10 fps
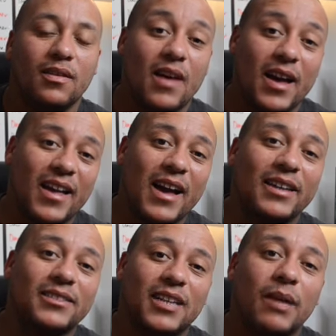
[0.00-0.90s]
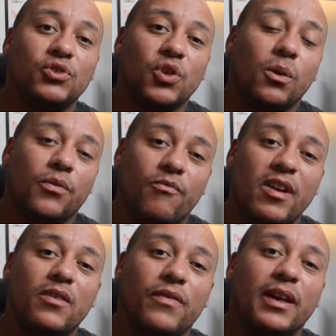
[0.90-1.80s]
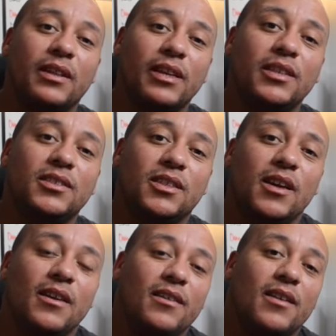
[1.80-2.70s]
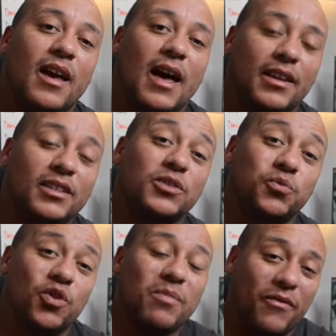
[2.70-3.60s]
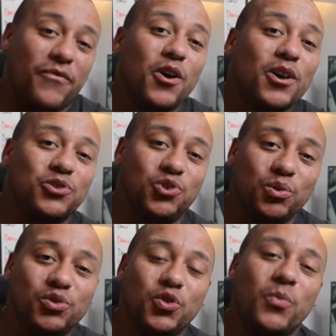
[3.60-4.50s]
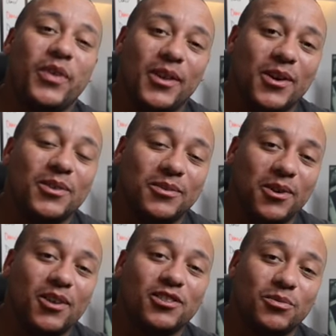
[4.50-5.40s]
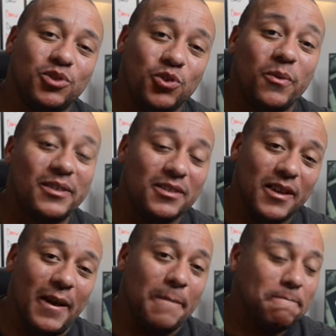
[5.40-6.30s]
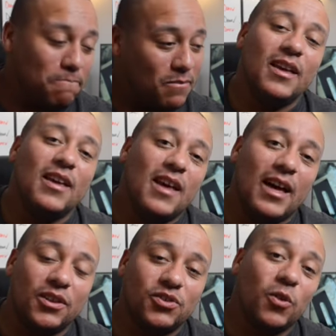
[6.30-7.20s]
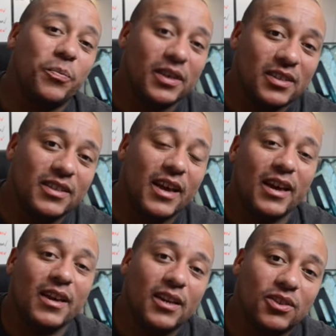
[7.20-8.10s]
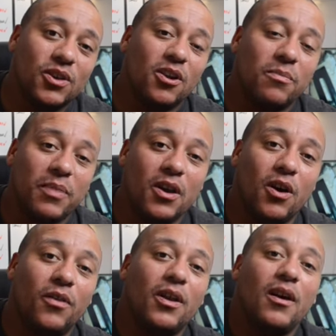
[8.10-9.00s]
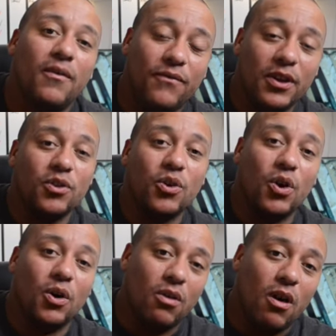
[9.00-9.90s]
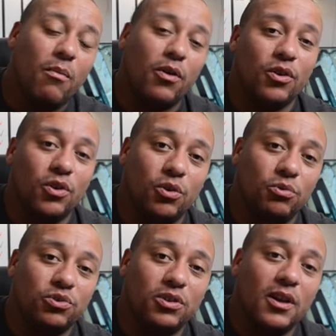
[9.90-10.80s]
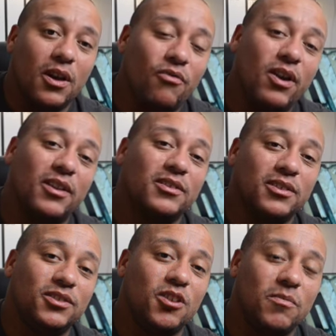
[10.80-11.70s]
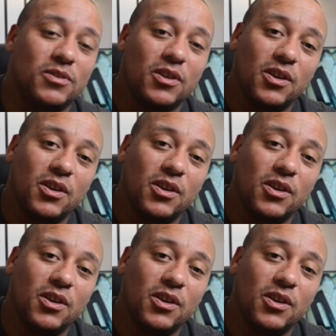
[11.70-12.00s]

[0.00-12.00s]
Hi guys, I'm Joel from Rendervate Leeds, and this is one of my first YouTube videos I'm going to be shooting today. And the topic today is going to be on Thincoat or Monocouche render systems.